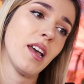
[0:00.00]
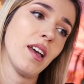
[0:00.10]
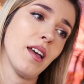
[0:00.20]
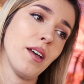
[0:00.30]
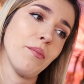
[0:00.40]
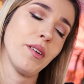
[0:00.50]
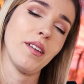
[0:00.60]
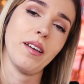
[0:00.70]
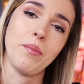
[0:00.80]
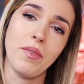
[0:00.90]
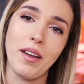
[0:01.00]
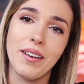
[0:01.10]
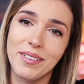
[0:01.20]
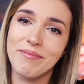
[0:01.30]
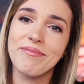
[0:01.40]
And I'm
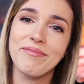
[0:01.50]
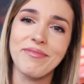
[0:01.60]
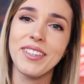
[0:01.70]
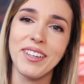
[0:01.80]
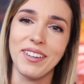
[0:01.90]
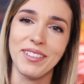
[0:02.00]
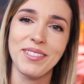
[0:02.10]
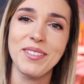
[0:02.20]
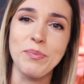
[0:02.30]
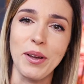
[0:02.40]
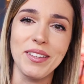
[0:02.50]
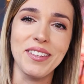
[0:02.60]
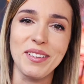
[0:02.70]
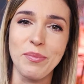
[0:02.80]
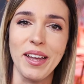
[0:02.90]
not,
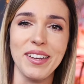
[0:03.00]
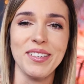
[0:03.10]
sponsored by